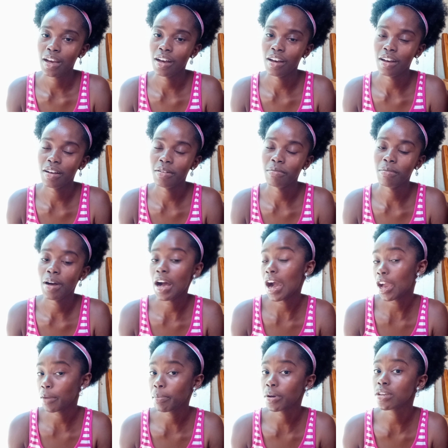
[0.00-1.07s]

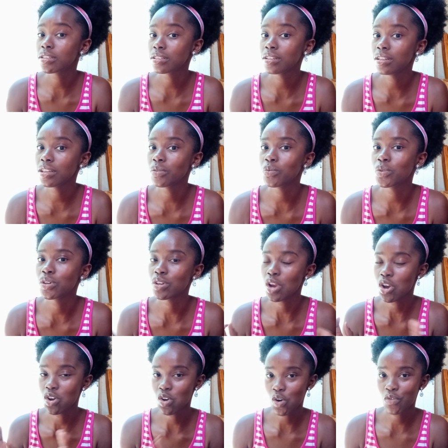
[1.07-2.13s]
I personally would
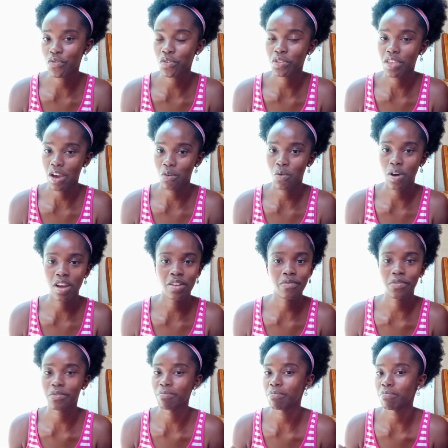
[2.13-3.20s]
go for that one